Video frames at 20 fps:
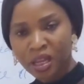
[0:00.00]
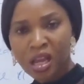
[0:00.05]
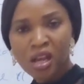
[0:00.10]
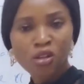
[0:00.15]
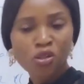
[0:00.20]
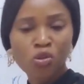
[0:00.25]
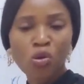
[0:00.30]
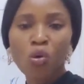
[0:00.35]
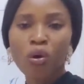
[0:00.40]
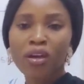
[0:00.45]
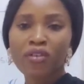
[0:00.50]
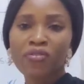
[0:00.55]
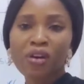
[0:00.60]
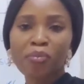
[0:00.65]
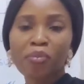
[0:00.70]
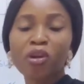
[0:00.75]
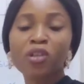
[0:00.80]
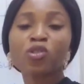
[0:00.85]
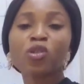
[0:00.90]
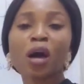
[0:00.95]
So if I'm
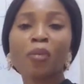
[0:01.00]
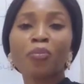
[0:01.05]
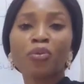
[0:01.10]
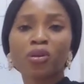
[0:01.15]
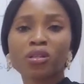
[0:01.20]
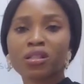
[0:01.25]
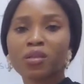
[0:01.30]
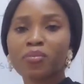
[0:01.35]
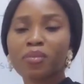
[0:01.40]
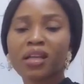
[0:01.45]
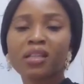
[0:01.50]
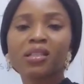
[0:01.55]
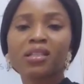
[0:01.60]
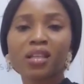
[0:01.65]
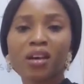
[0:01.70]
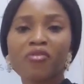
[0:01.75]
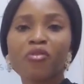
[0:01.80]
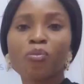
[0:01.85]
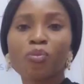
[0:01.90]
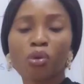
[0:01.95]
going to approximate
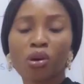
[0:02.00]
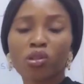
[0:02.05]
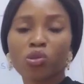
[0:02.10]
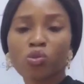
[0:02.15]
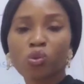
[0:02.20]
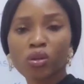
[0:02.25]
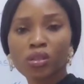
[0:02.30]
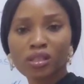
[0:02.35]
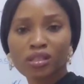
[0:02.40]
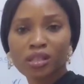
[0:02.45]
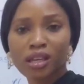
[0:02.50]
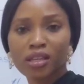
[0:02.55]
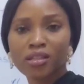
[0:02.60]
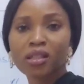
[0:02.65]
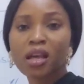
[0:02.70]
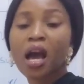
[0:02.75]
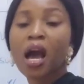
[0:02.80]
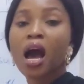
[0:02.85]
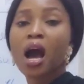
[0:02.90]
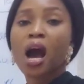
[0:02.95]
7.16,
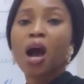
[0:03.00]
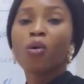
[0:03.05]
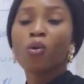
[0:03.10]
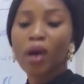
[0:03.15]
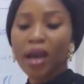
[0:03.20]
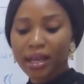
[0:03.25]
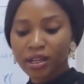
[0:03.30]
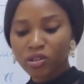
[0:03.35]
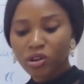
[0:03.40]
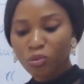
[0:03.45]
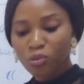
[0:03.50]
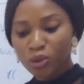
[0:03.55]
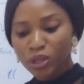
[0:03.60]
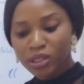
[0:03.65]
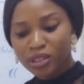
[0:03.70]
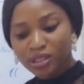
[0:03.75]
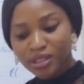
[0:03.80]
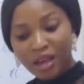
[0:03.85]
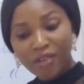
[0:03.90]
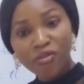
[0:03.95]
I will end up with
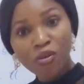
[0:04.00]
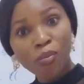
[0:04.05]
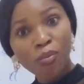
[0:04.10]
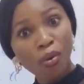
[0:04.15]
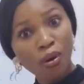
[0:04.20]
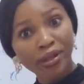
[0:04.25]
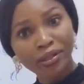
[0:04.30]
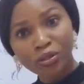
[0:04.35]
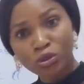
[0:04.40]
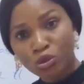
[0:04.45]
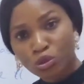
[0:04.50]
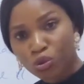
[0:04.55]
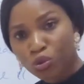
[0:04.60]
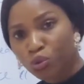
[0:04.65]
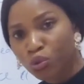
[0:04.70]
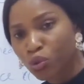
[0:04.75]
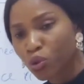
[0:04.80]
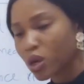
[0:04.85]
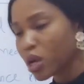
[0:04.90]
7.2.